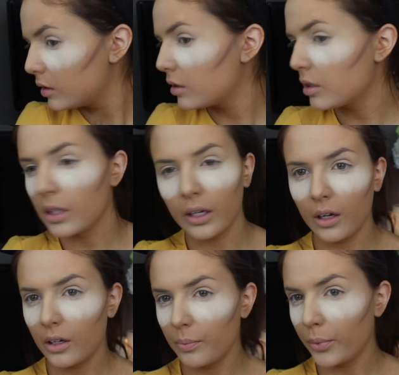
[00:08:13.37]
just like
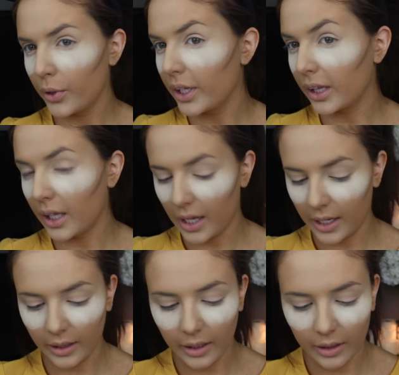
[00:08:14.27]
putting the
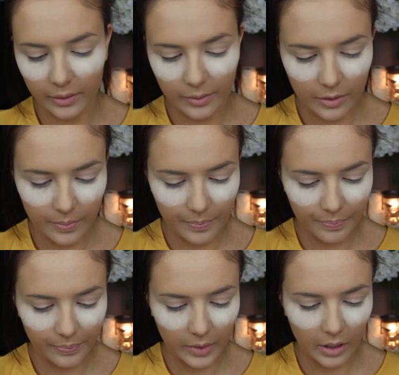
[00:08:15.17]
line there.
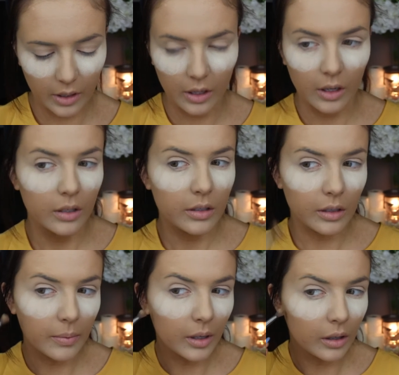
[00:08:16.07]

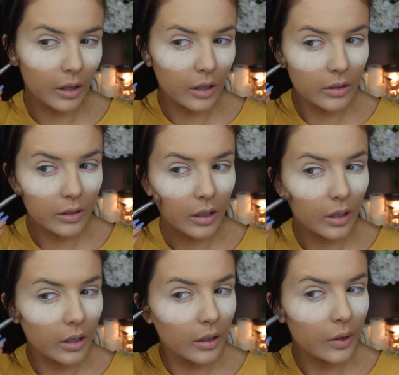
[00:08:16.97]
Same thing on the other
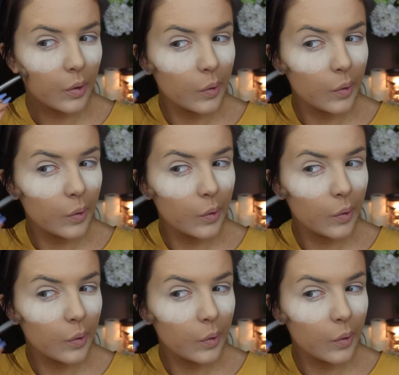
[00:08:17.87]
side.